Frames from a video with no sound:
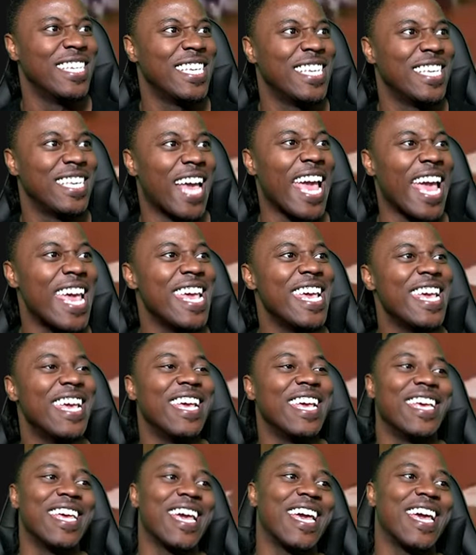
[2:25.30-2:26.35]
Hey,
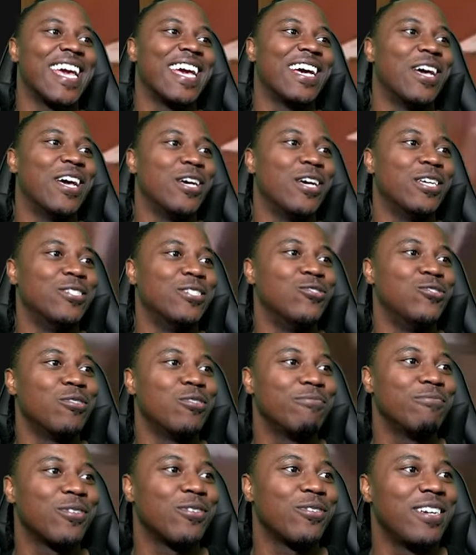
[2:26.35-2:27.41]
yeah. Jordan
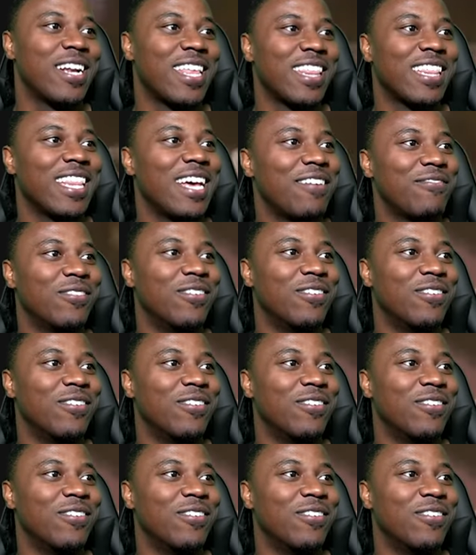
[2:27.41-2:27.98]
was on another level.